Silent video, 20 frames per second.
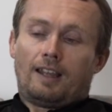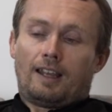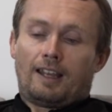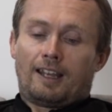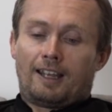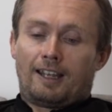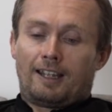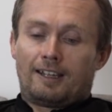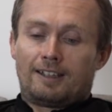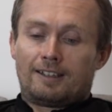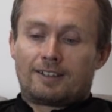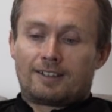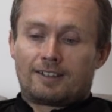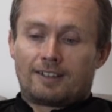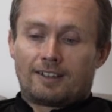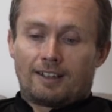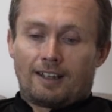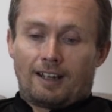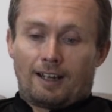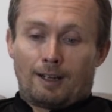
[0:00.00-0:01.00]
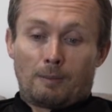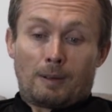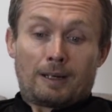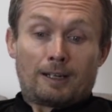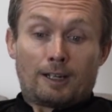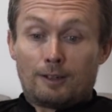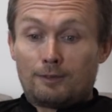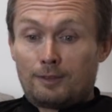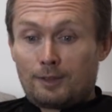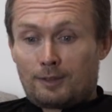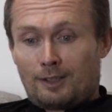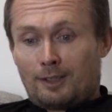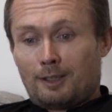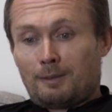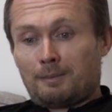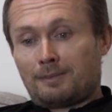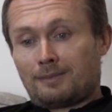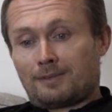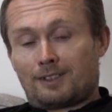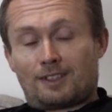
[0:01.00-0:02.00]
And I went over to
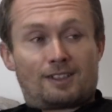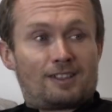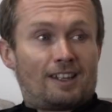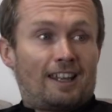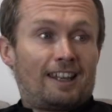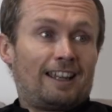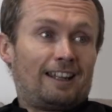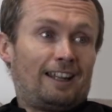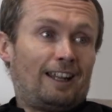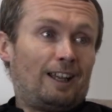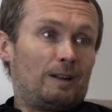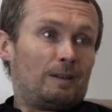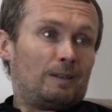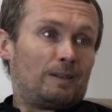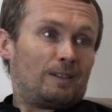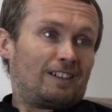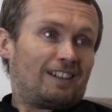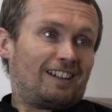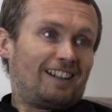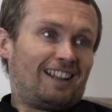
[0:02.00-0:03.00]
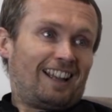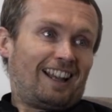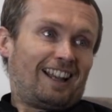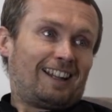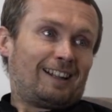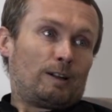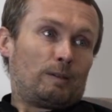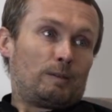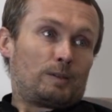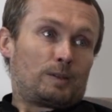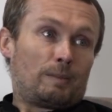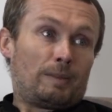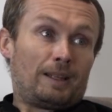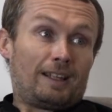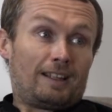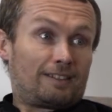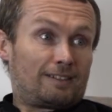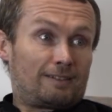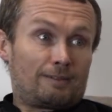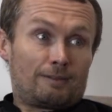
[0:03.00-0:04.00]
them to say hello, and I was
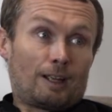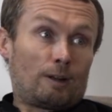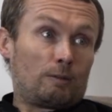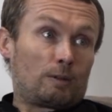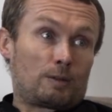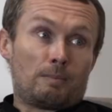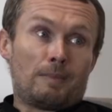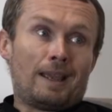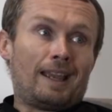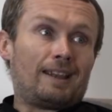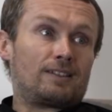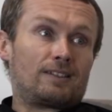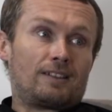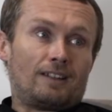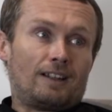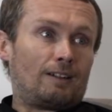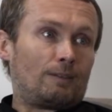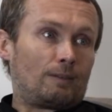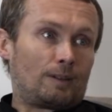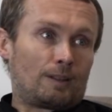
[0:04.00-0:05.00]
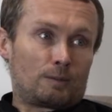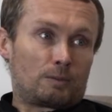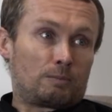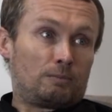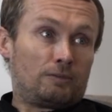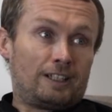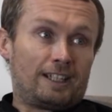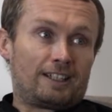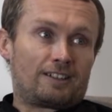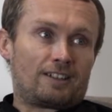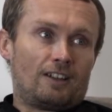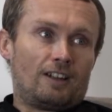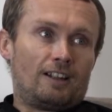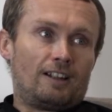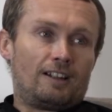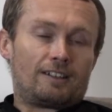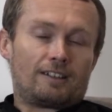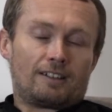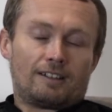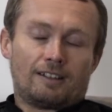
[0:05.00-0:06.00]
messed up. I was really
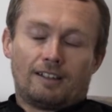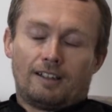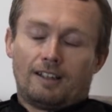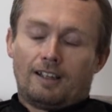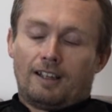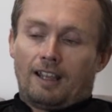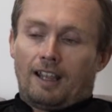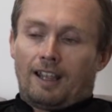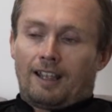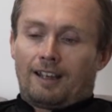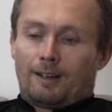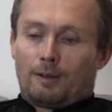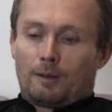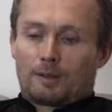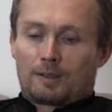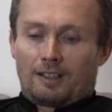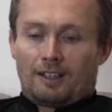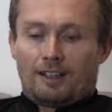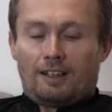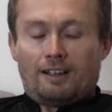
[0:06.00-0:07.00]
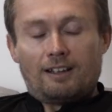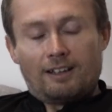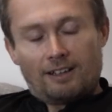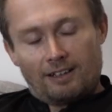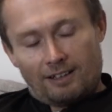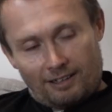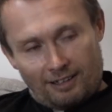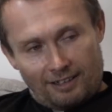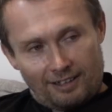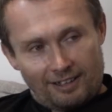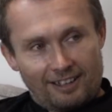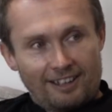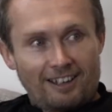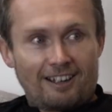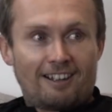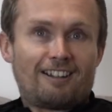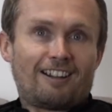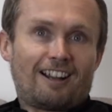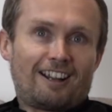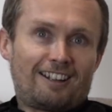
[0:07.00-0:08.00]
tired, and I was like, "Oh,
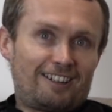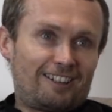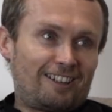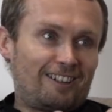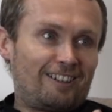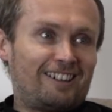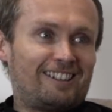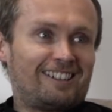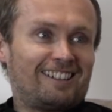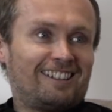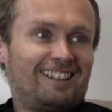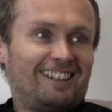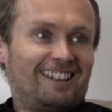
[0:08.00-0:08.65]
yeah, how you doing?"